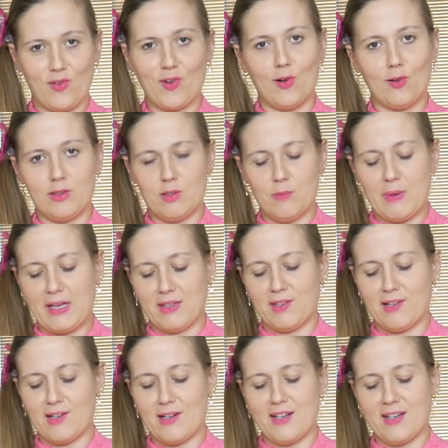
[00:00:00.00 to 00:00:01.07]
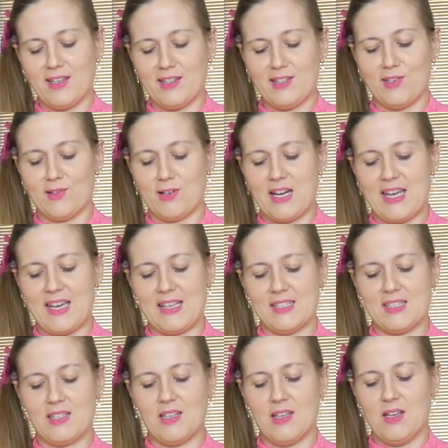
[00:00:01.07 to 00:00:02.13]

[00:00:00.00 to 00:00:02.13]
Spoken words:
cold butter in your hands.